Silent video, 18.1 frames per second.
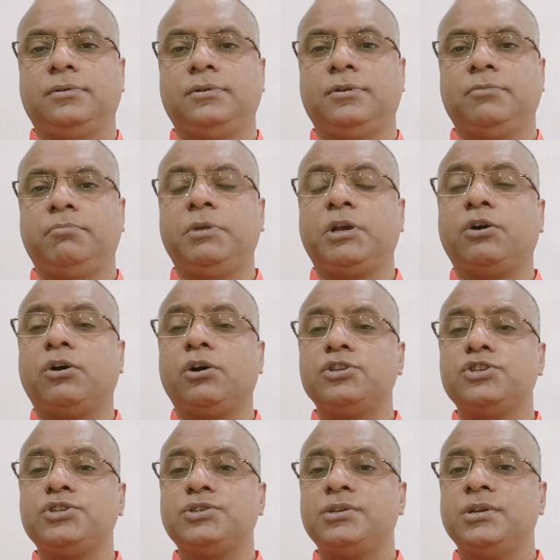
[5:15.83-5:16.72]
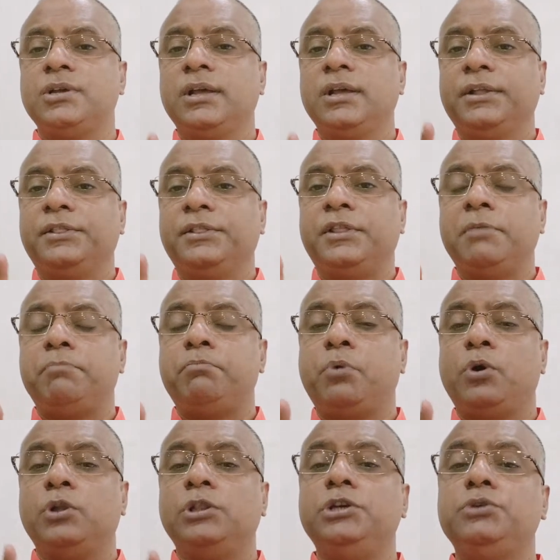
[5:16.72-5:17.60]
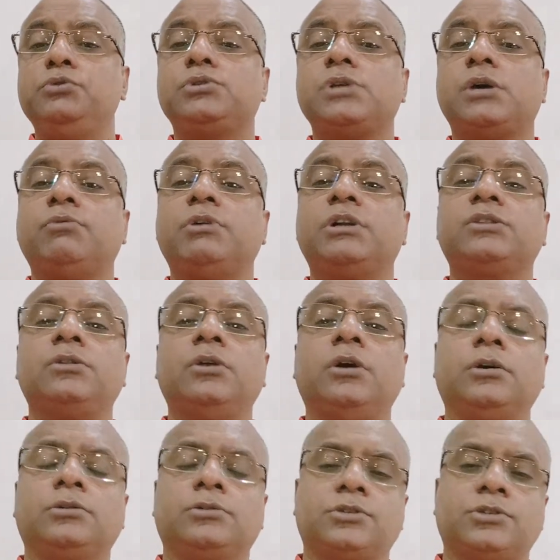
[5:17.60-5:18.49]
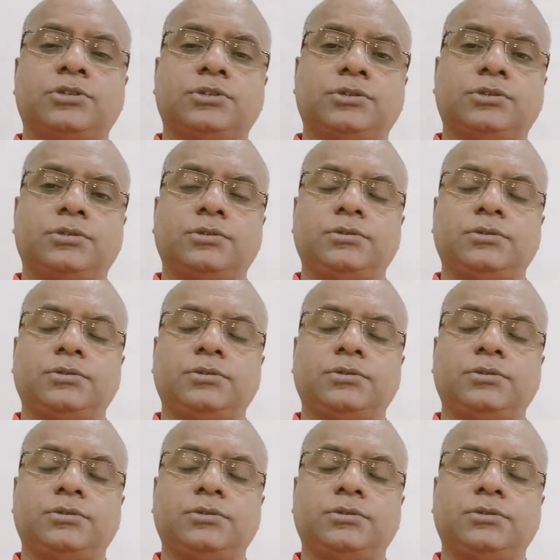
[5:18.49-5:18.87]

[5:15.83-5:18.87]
Because they pollute our thoughts,